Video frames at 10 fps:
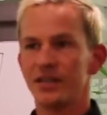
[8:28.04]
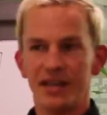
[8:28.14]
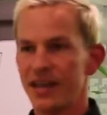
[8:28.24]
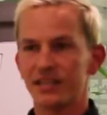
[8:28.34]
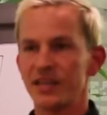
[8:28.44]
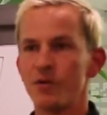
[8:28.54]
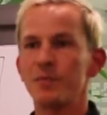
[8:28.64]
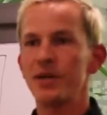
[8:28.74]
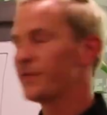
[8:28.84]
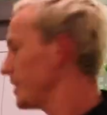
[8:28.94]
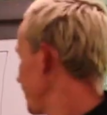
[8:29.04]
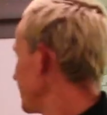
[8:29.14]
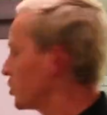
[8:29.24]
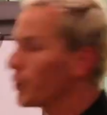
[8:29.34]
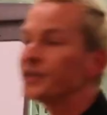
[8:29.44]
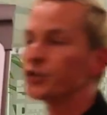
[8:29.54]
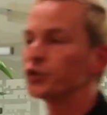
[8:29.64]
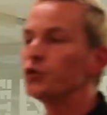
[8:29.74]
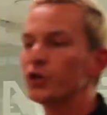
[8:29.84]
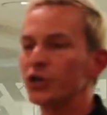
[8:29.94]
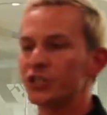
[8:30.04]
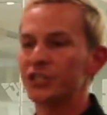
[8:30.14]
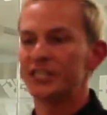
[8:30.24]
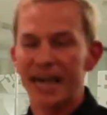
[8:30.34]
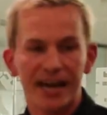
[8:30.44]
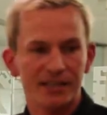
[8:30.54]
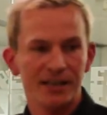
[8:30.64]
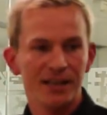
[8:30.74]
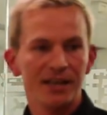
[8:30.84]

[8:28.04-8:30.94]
It would be these screens are too good to detect